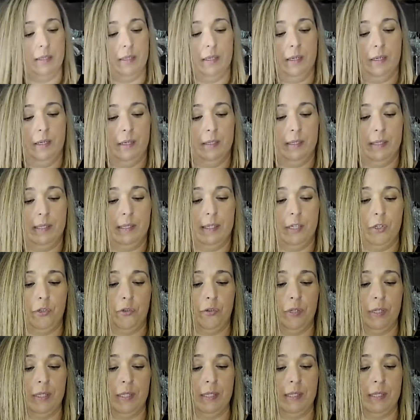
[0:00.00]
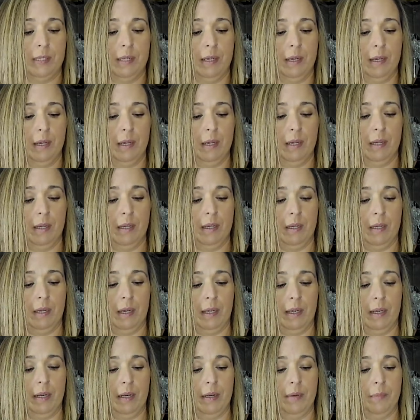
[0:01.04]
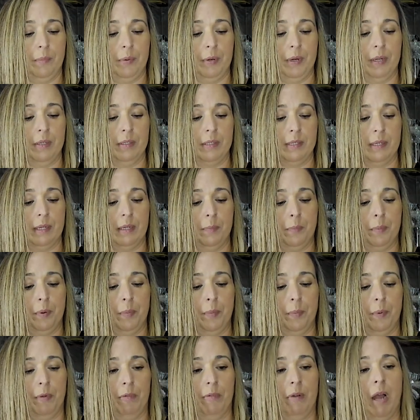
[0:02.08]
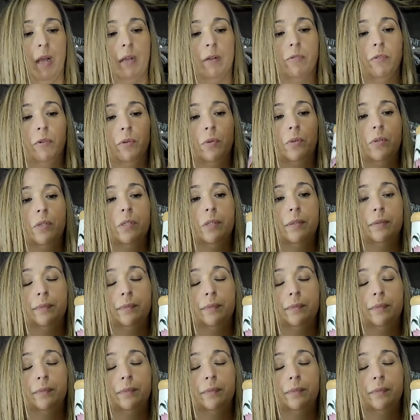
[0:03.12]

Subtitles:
the citrus, I can't even pronounce that, purple rock rose.